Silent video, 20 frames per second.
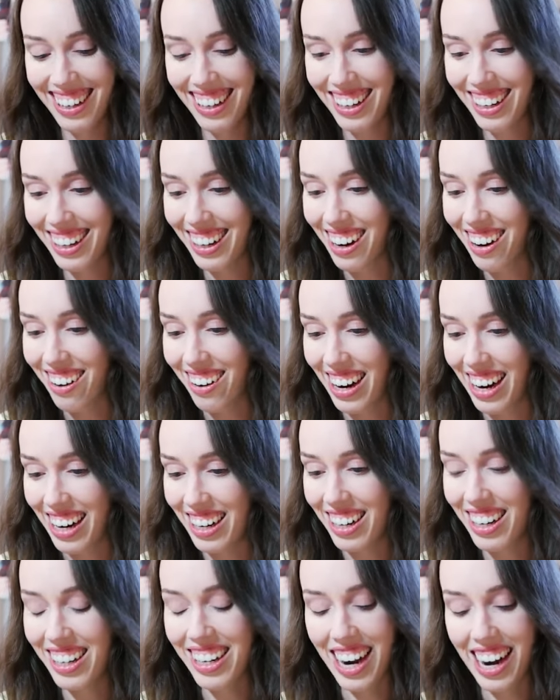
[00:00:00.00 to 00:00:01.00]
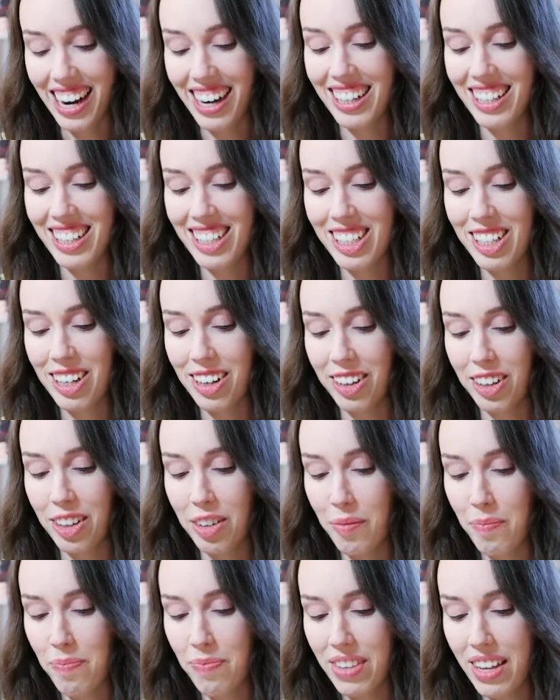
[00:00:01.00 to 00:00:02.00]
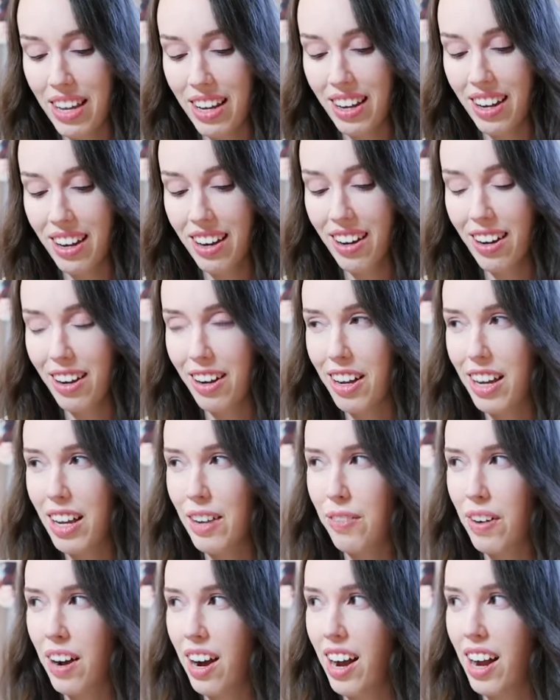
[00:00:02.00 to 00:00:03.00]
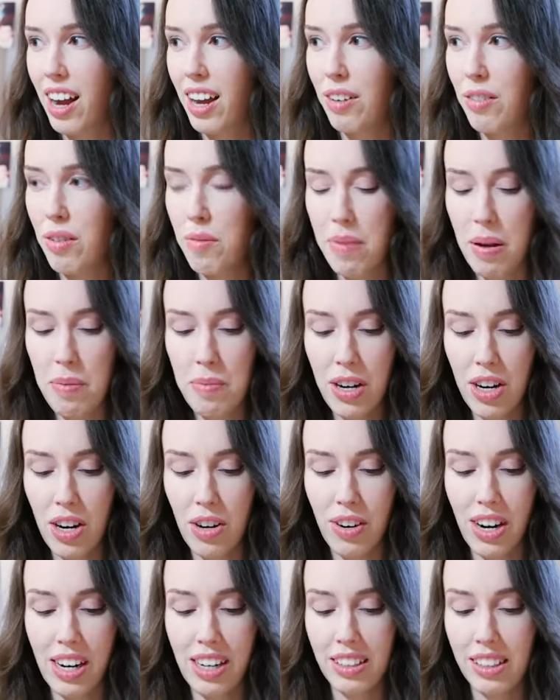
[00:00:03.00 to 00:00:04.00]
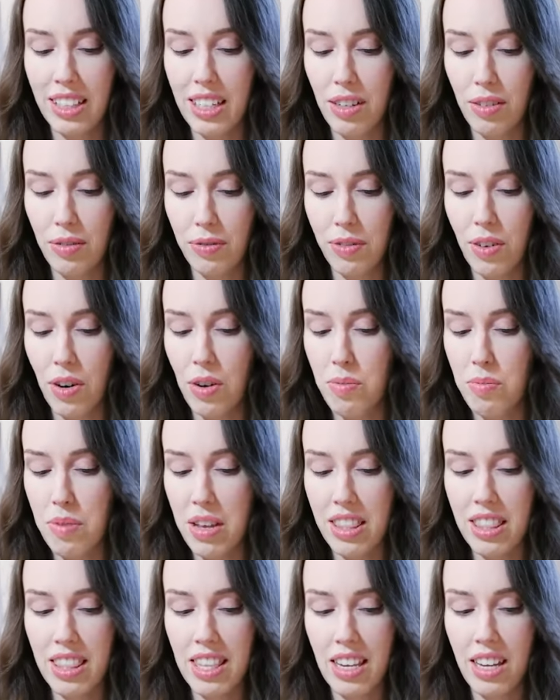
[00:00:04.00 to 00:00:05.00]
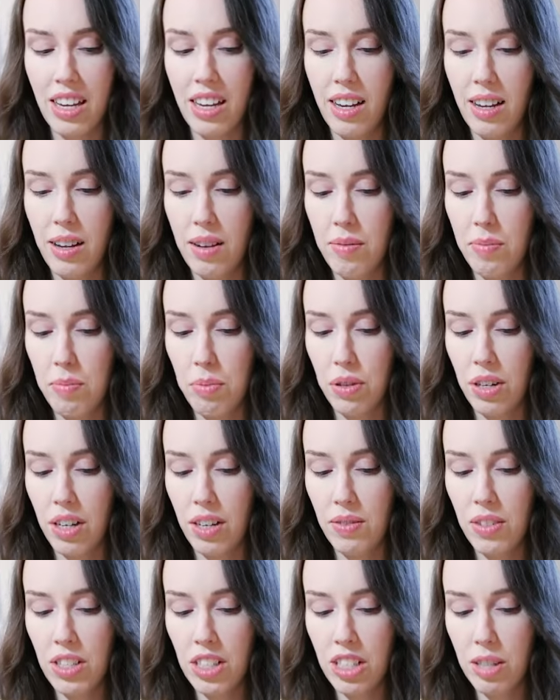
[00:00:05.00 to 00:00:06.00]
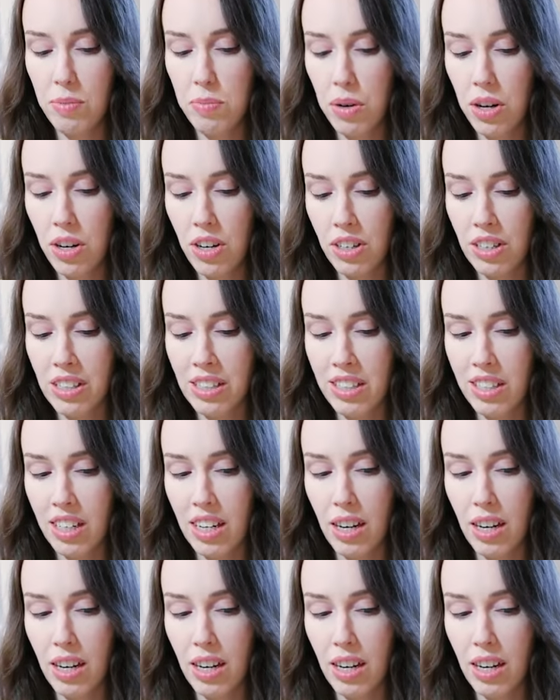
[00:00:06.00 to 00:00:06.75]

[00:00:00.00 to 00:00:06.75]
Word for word: All right, okay, so if I remember correctly from the previous box,